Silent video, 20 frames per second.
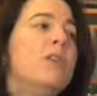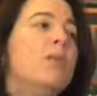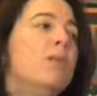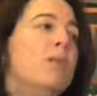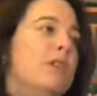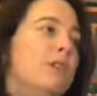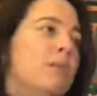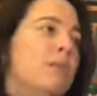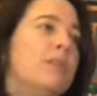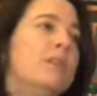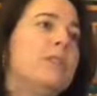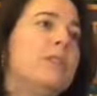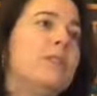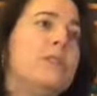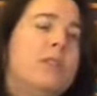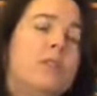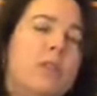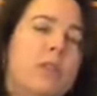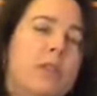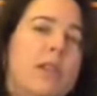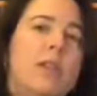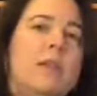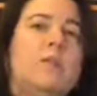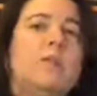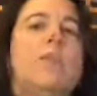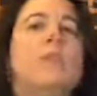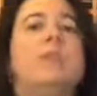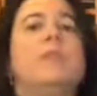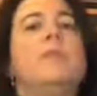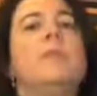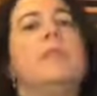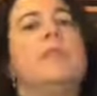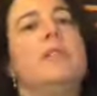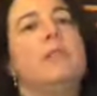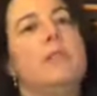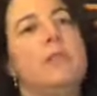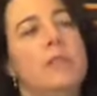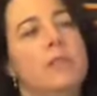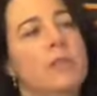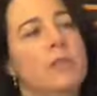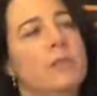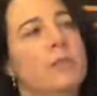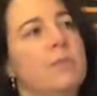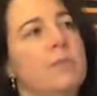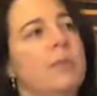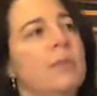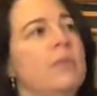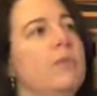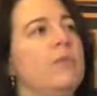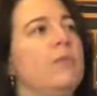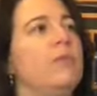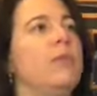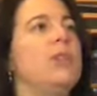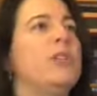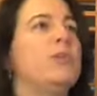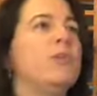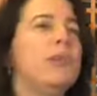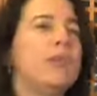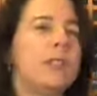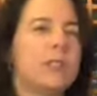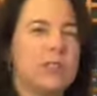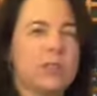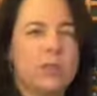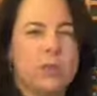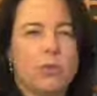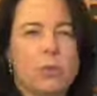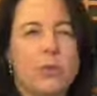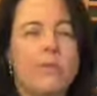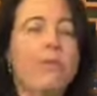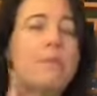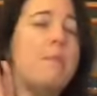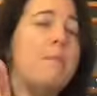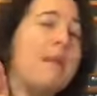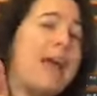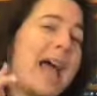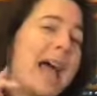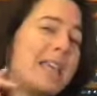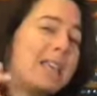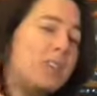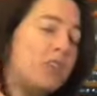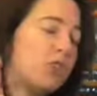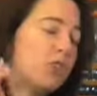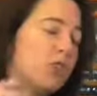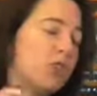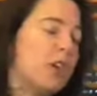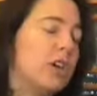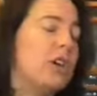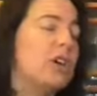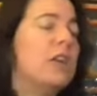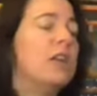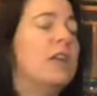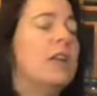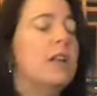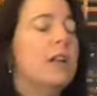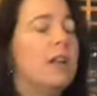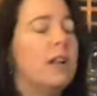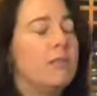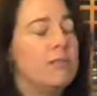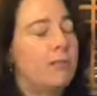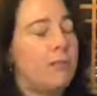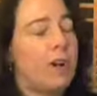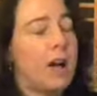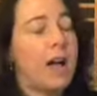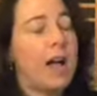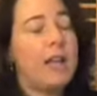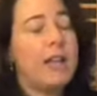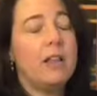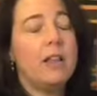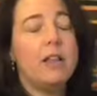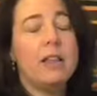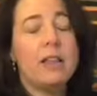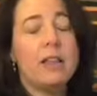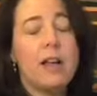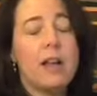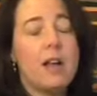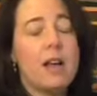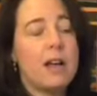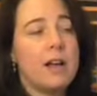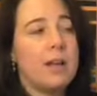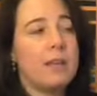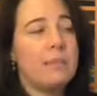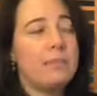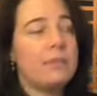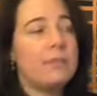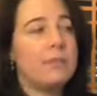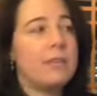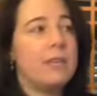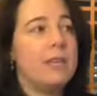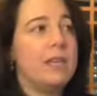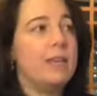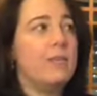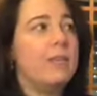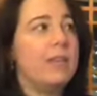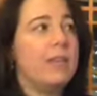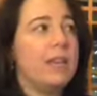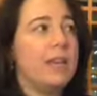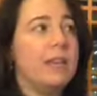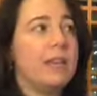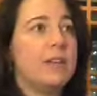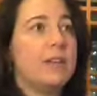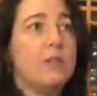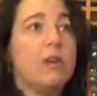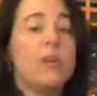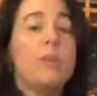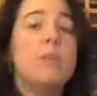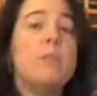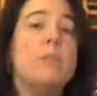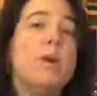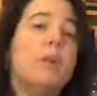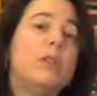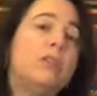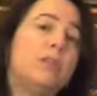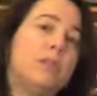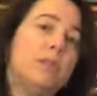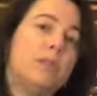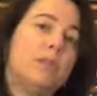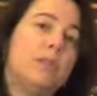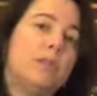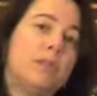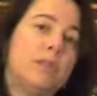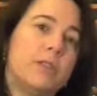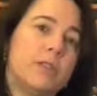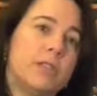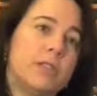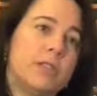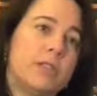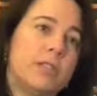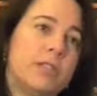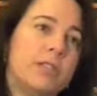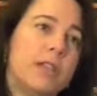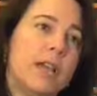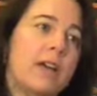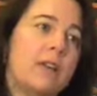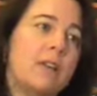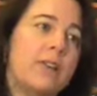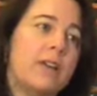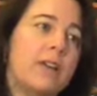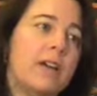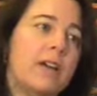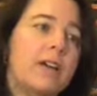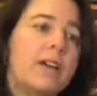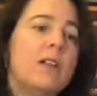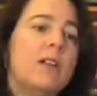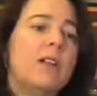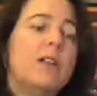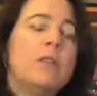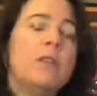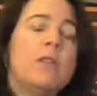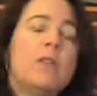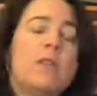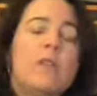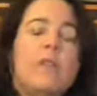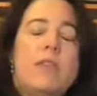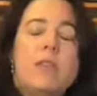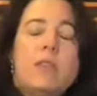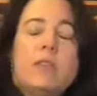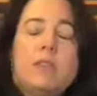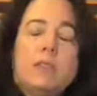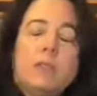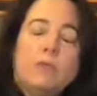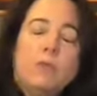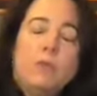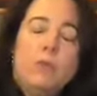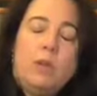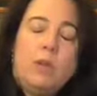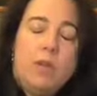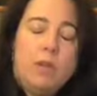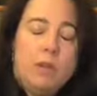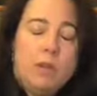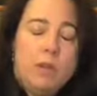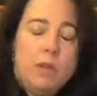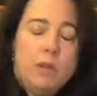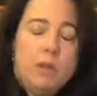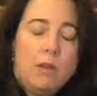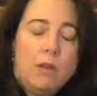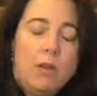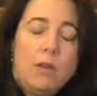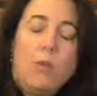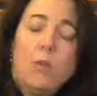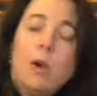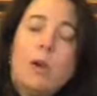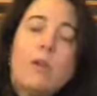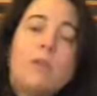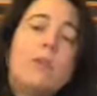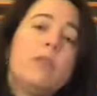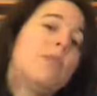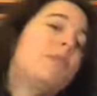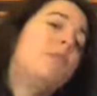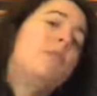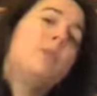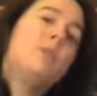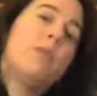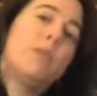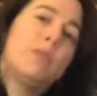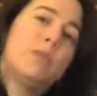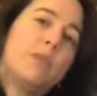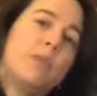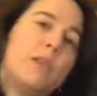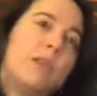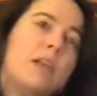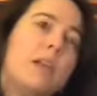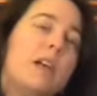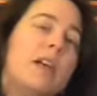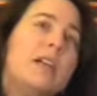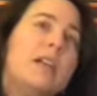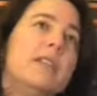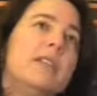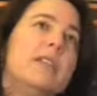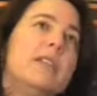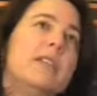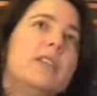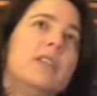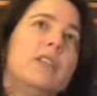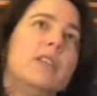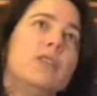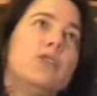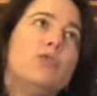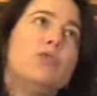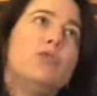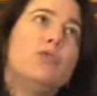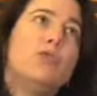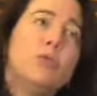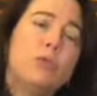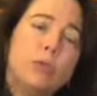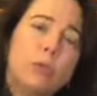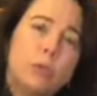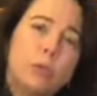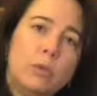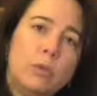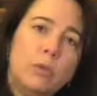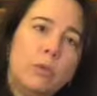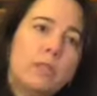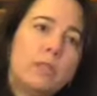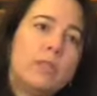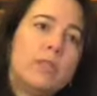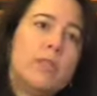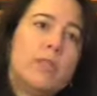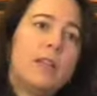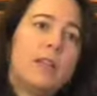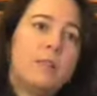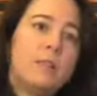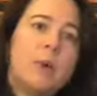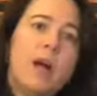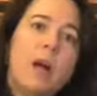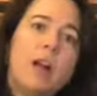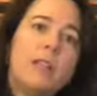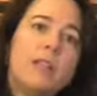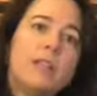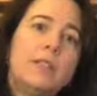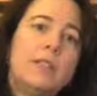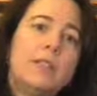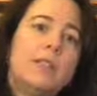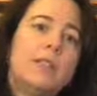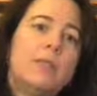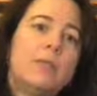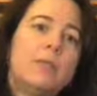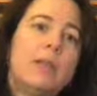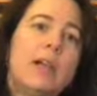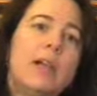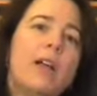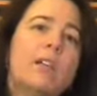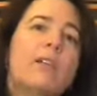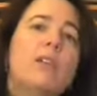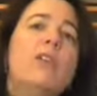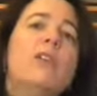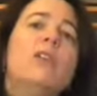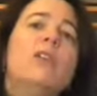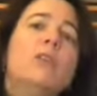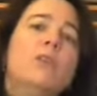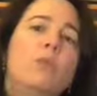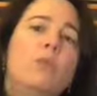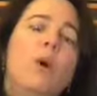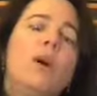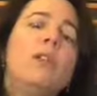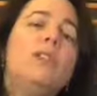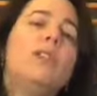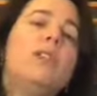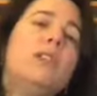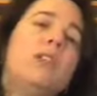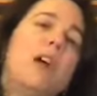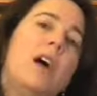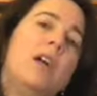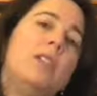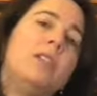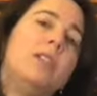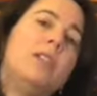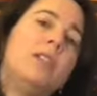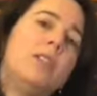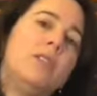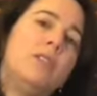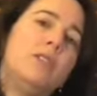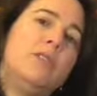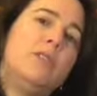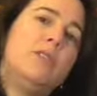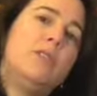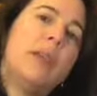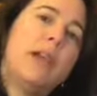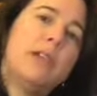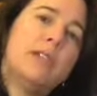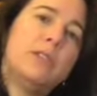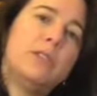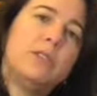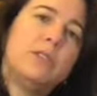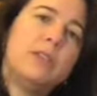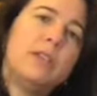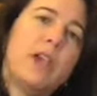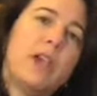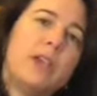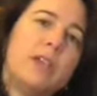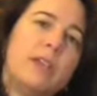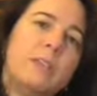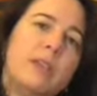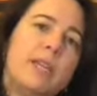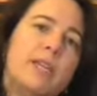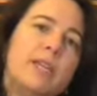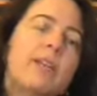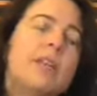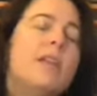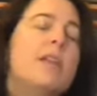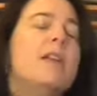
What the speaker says: Which ones would you keep? Which ones would you dispose of? Which one is a sort of master file, given that there are multiple versions out there? One of the things that we work with when we work with clients is rules and policies around what should constitute a master document.